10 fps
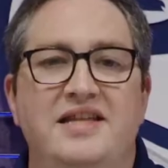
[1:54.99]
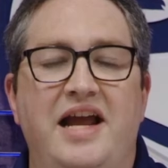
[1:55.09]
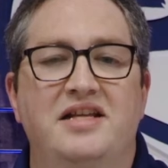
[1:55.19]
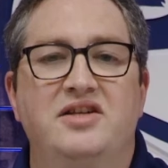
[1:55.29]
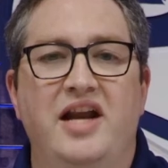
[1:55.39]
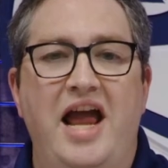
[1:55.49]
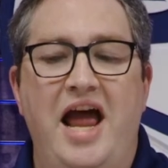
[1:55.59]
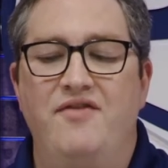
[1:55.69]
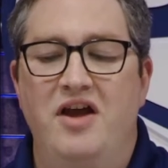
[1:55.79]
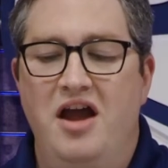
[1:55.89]
that it's going to
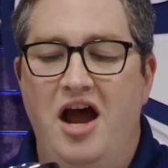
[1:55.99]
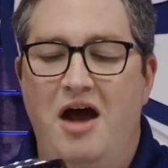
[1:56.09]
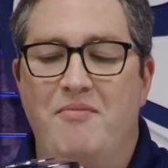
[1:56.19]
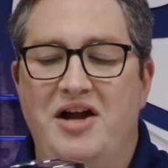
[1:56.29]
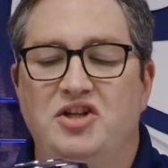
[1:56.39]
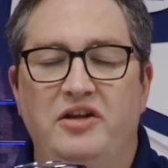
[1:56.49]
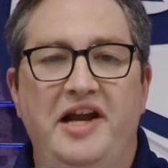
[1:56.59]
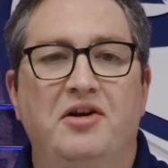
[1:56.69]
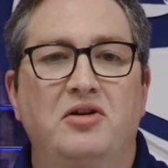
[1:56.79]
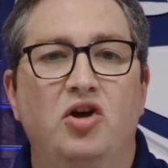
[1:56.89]
have a much
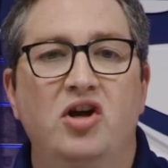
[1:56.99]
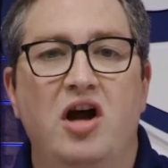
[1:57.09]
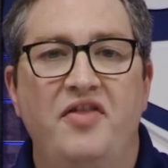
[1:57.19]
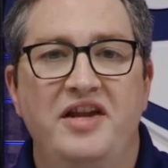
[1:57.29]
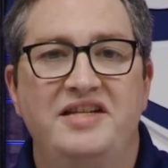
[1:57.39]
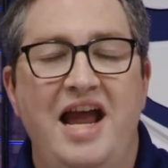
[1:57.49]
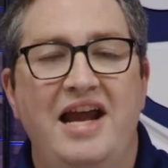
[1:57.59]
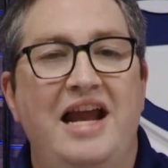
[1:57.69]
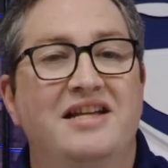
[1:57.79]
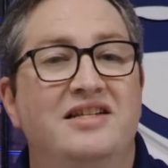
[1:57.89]
cleaner look on the
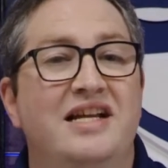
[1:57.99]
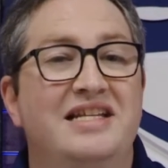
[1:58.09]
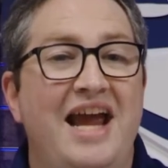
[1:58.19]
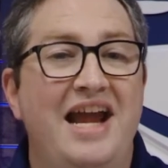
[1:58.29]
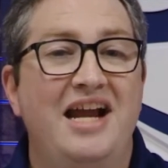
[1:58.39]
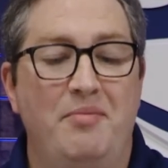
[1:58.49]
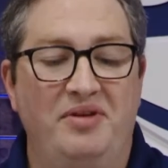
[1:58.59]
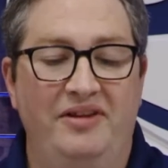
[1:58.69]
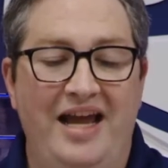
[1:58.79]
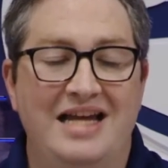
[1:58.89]
deck, and it's going to take up
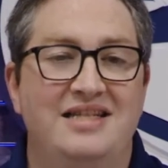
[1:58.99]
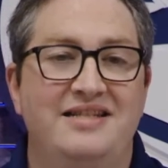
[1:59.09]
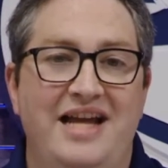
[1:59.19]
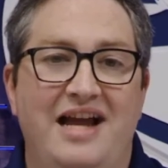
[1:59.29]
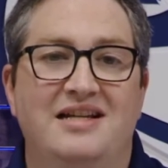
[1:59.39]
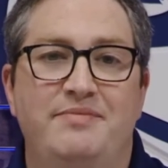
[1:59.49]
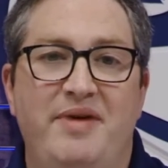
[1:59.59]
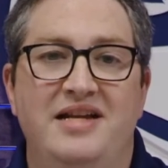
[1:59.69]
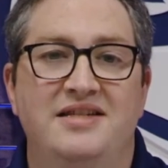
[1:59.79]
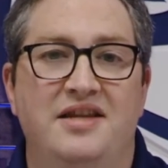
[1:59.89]
less deck space